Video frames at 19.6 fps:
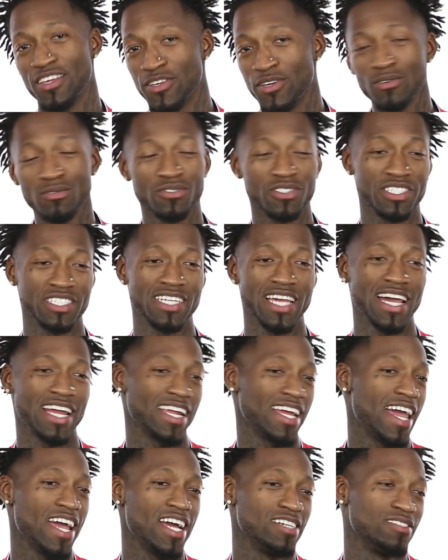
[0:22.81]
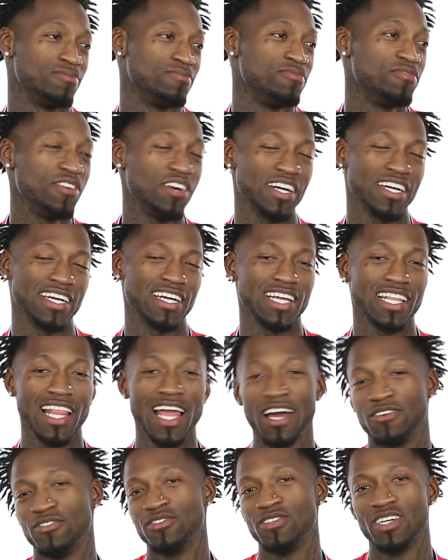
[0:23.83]
You just gotta have some fucking
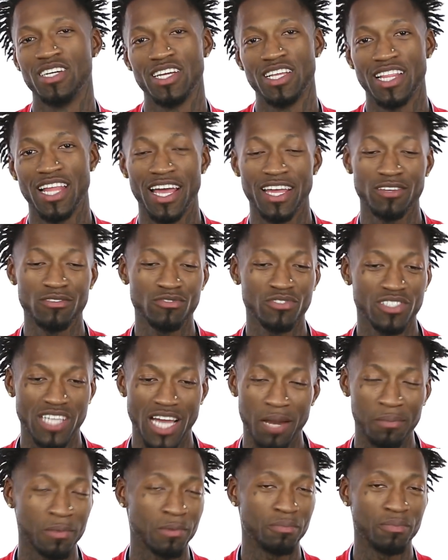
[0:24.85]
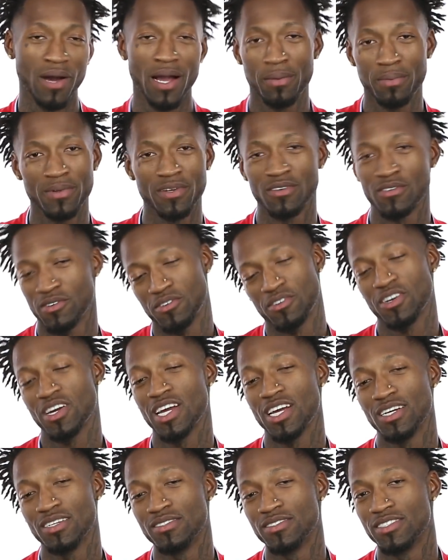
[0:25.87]
clout. Like, you just gotta be popping on the
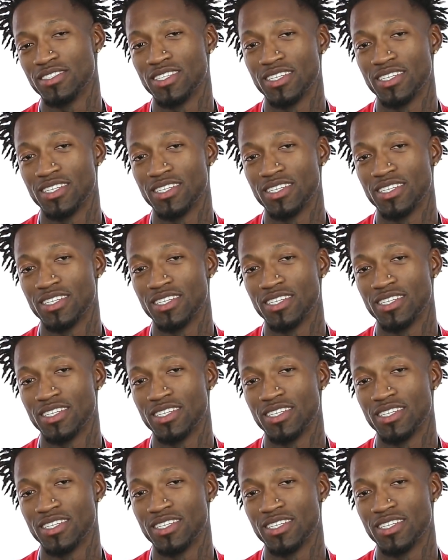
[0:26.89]
ground.